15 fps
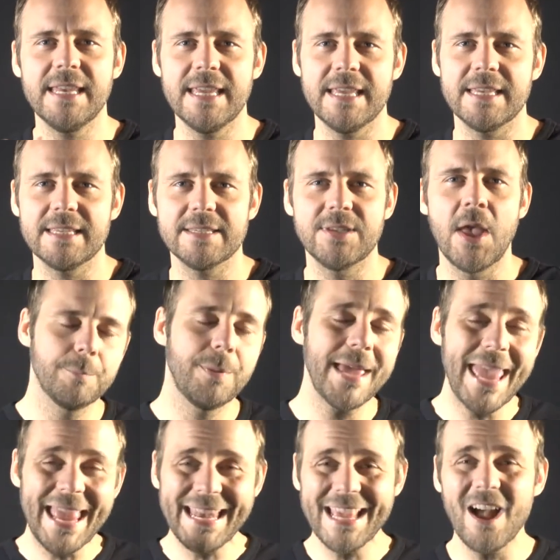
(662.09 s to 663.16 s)
is, but
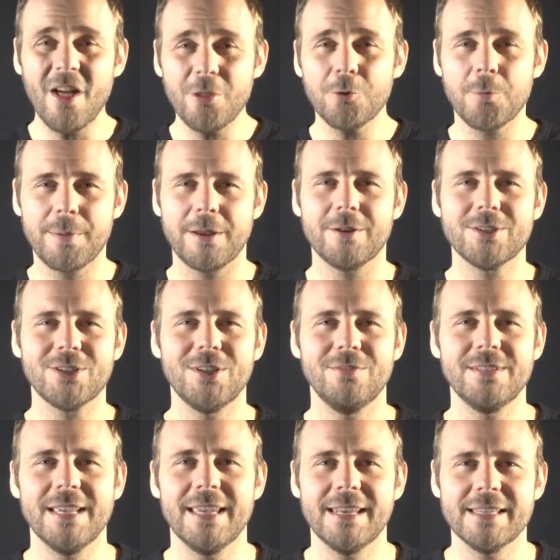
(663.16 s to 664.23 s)
any other appearance could have
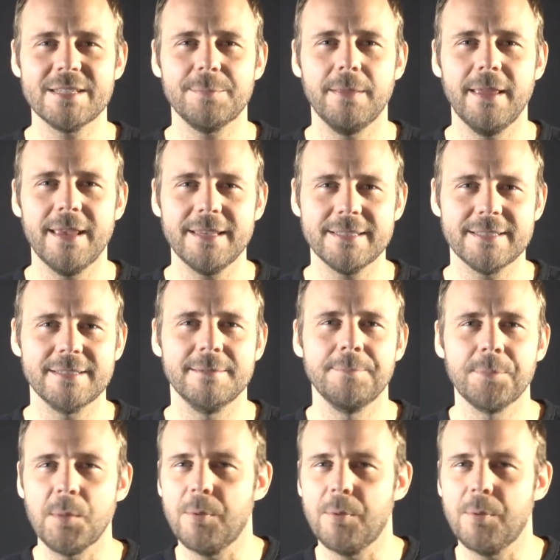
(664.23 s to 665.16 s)
taken its place.